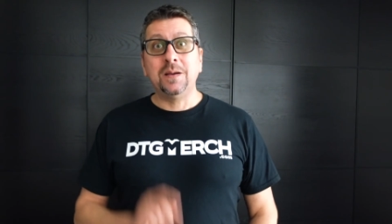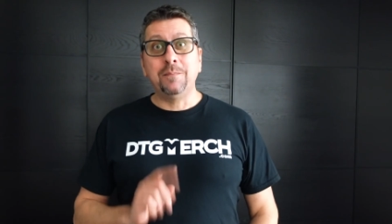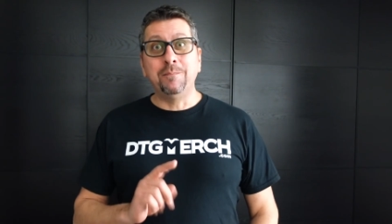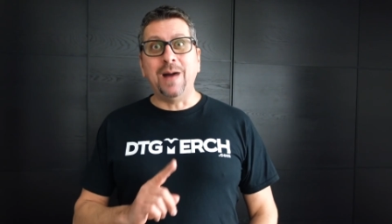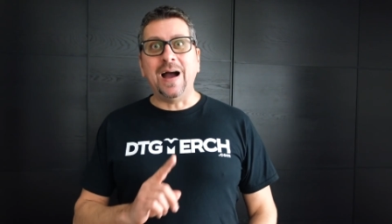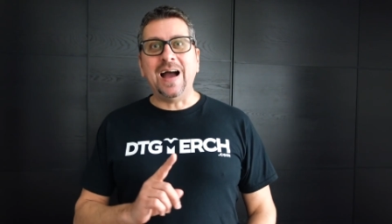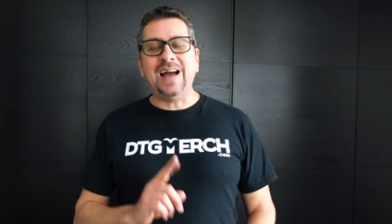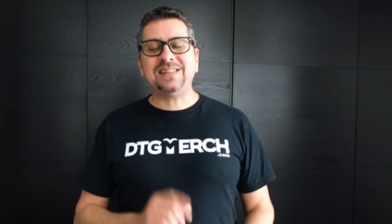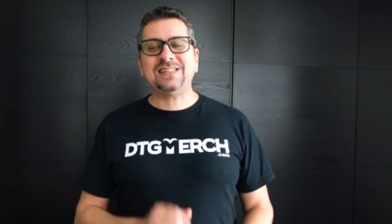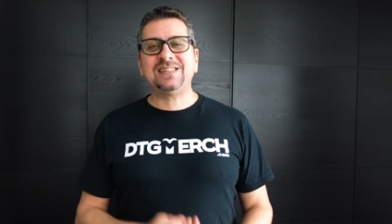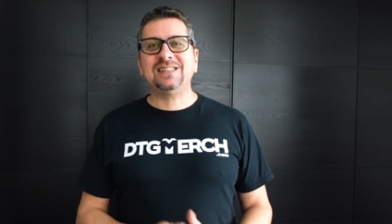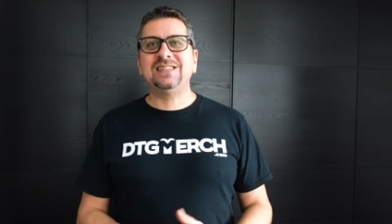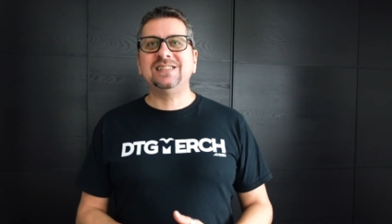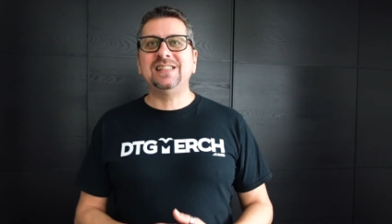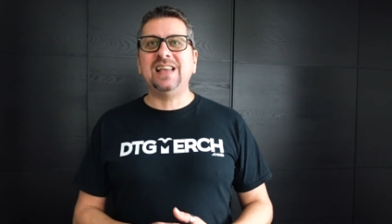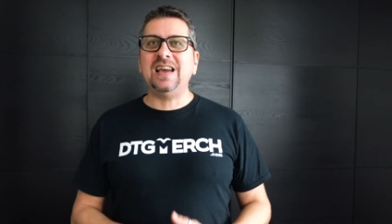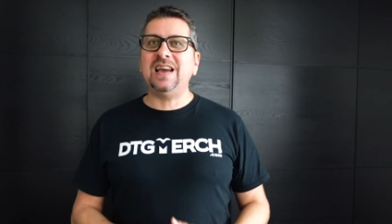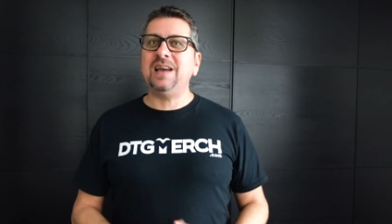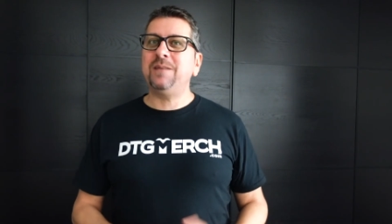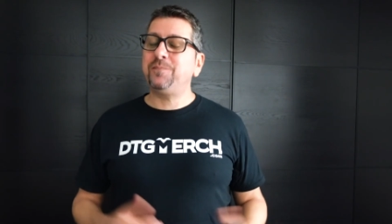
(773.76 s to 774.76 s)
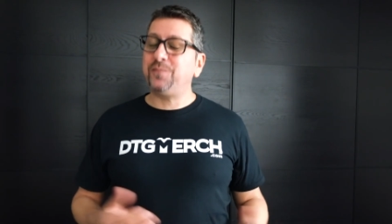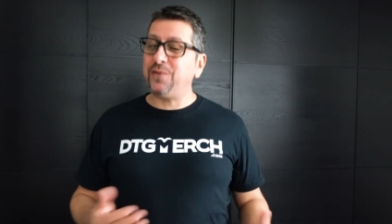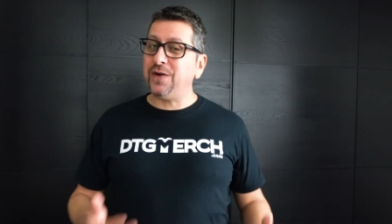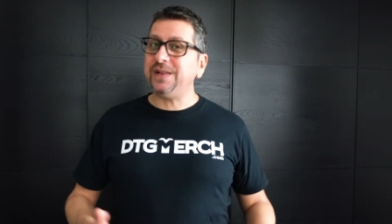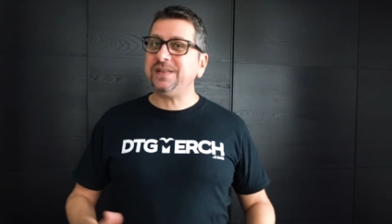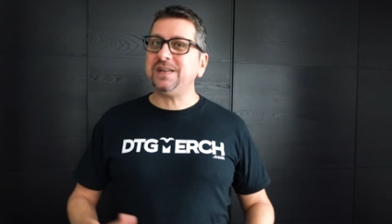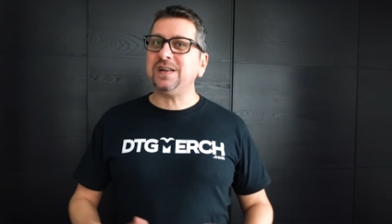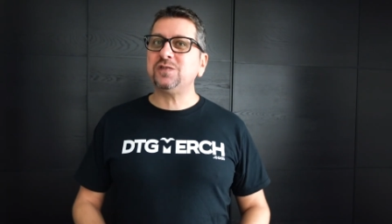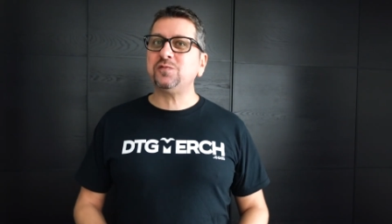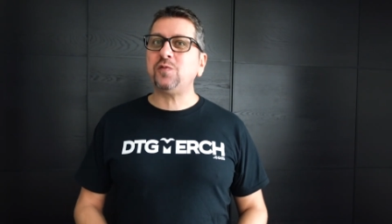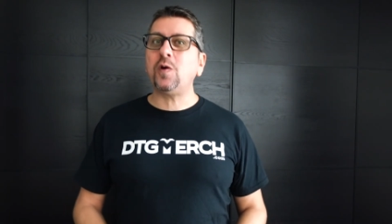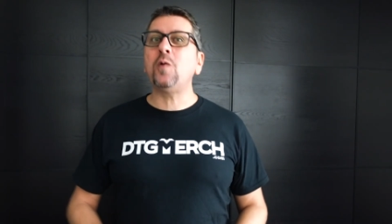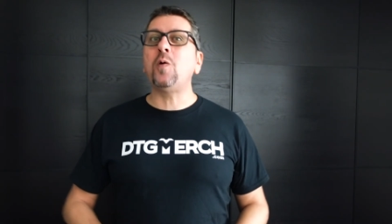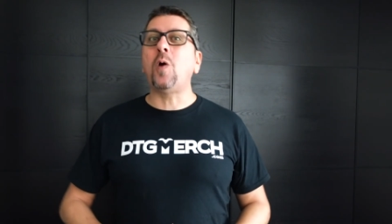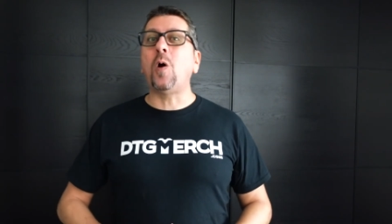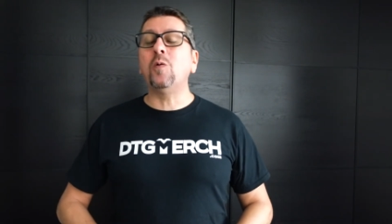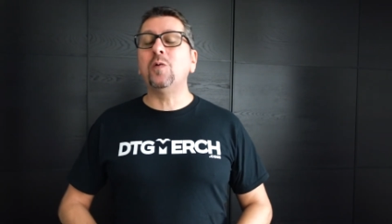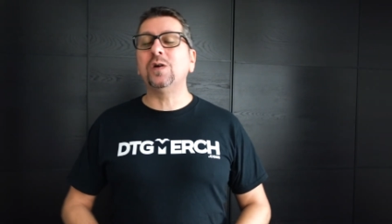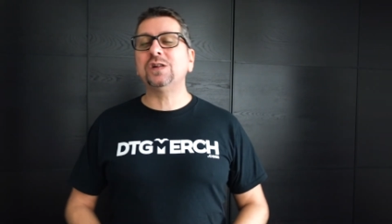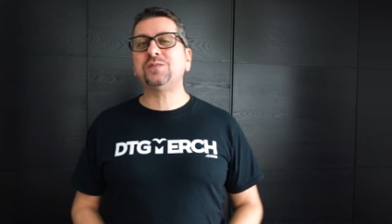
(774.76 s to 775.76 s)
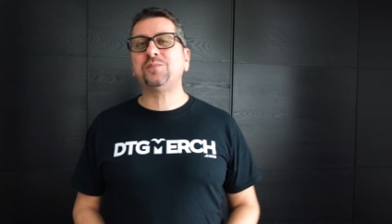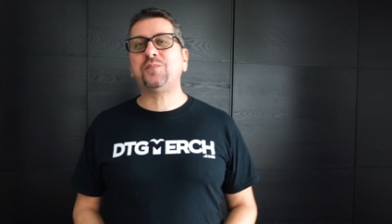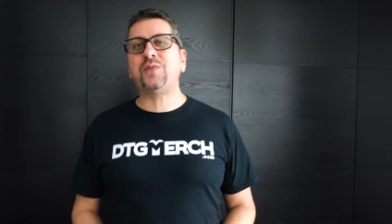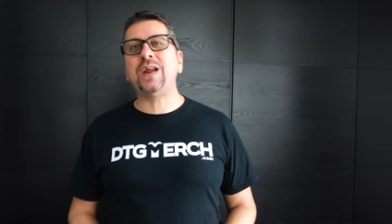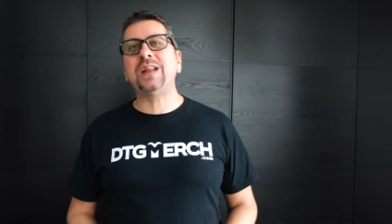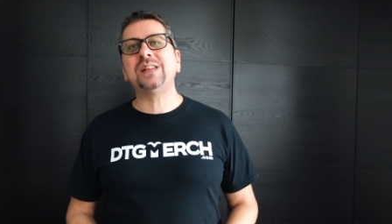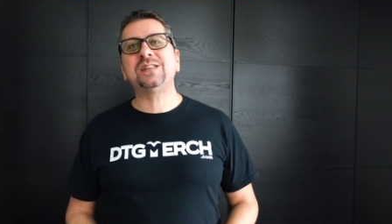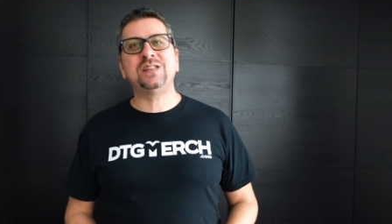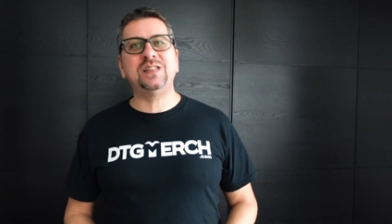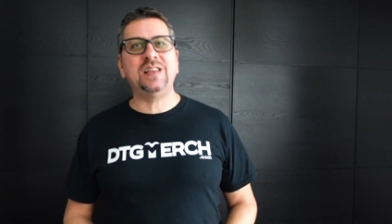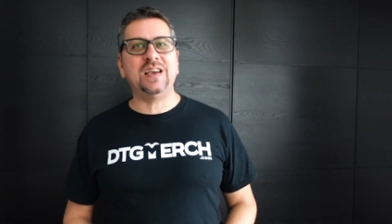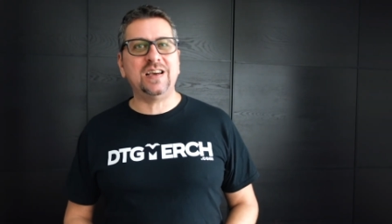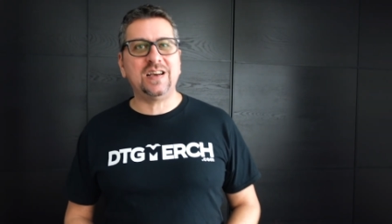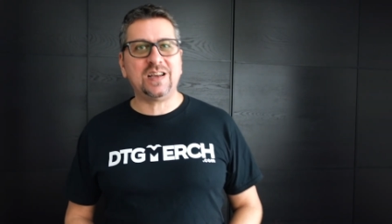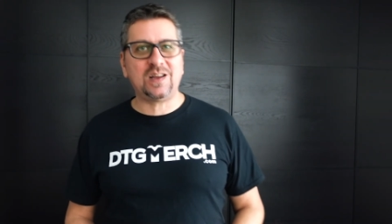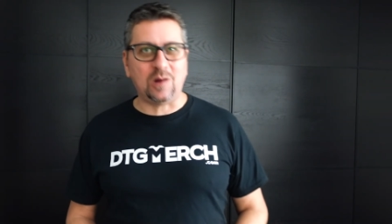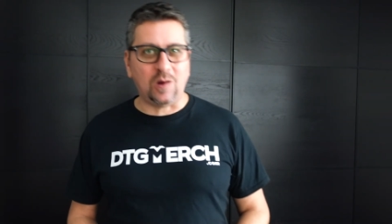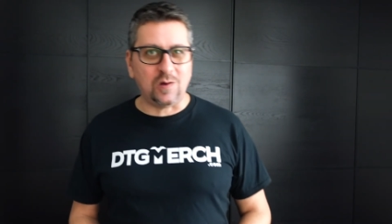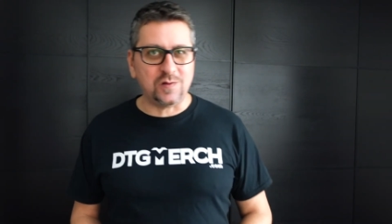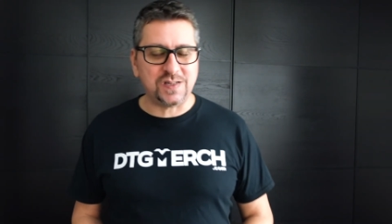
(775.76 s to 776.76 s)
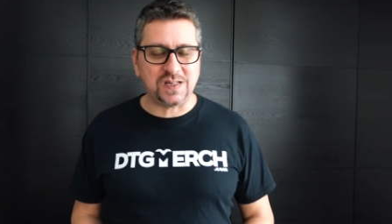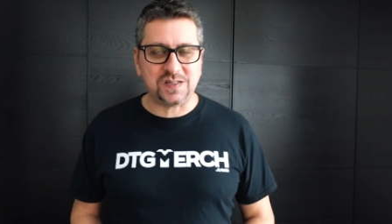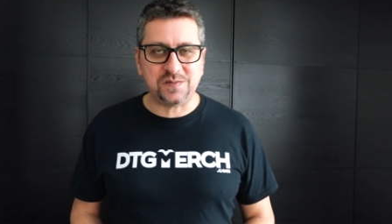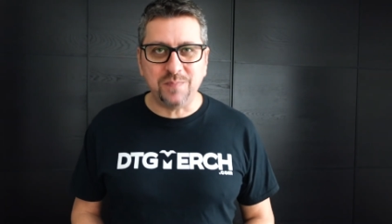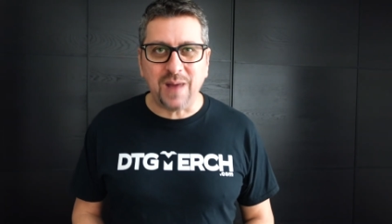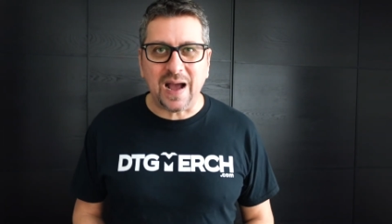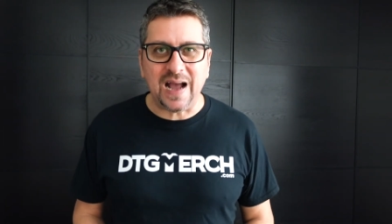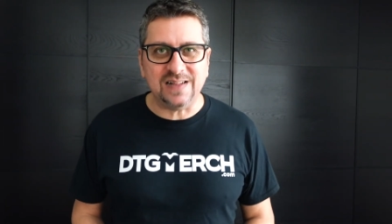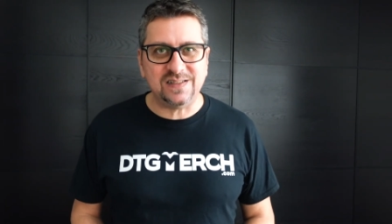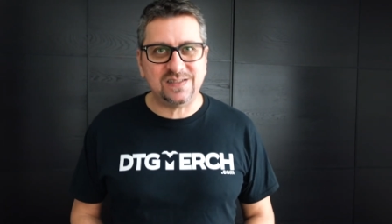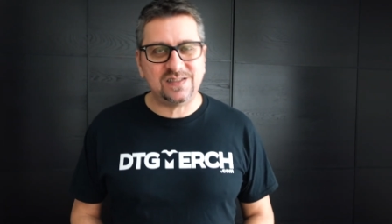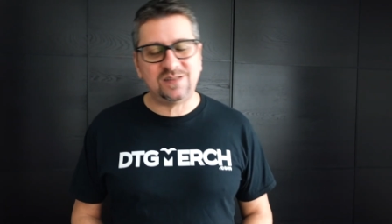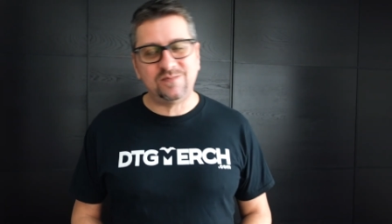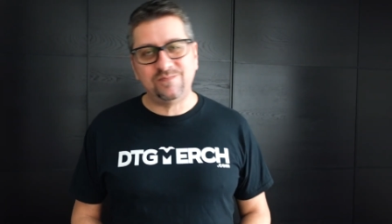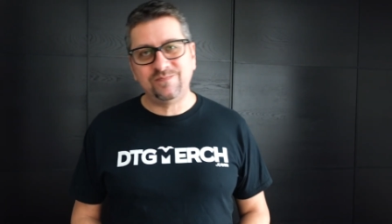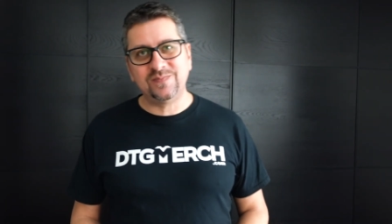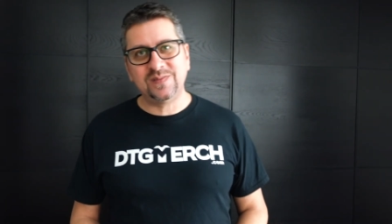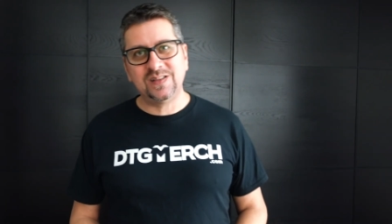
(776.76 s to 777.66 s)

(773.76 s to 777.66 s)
But the printers will always print the closest match,